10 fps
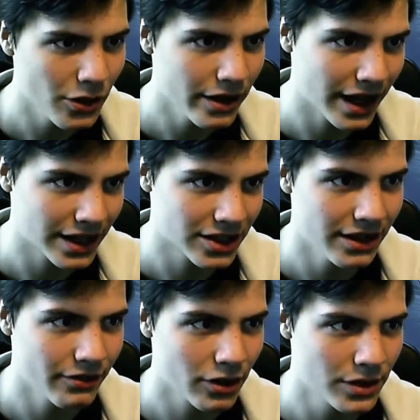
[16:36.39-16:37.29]
But I don't
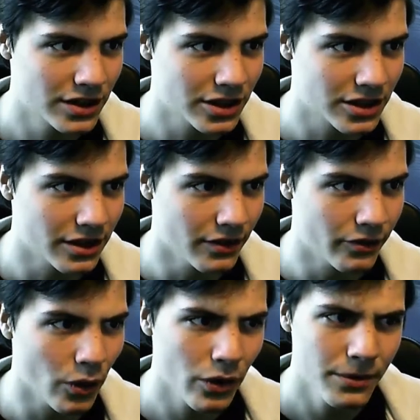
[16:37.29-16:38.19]
know if it actually
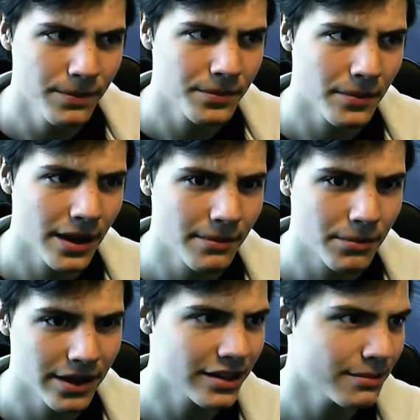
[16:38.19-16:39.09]
influences the
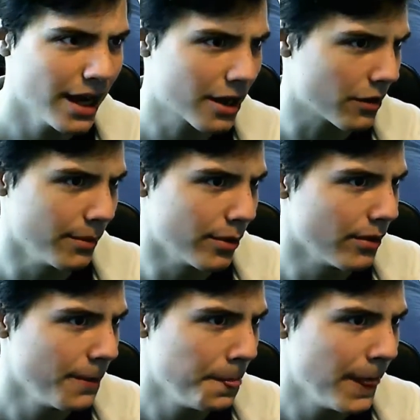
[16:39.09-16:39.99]
volume. But it doesn't
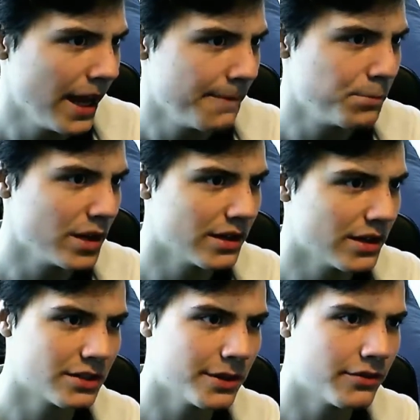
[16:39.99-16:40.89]
matter anymore,
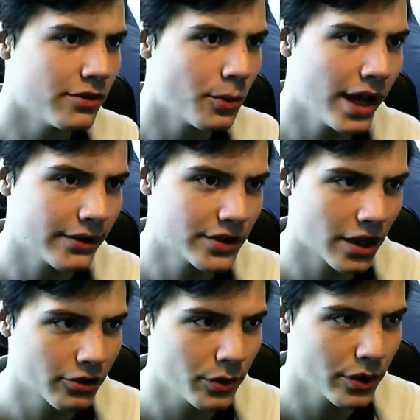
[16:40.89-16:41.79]
because with
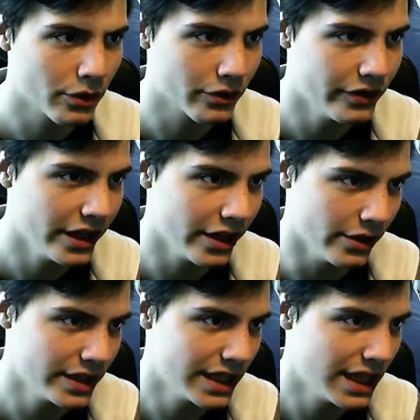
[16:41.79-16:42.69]
the way I've started to
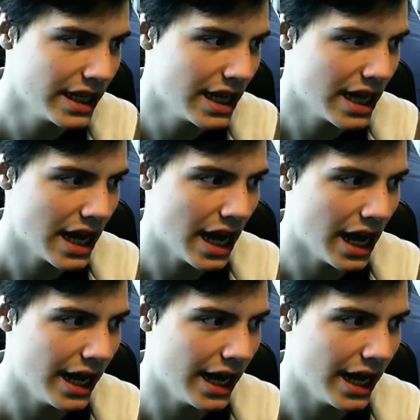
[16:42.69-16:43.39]
record videos,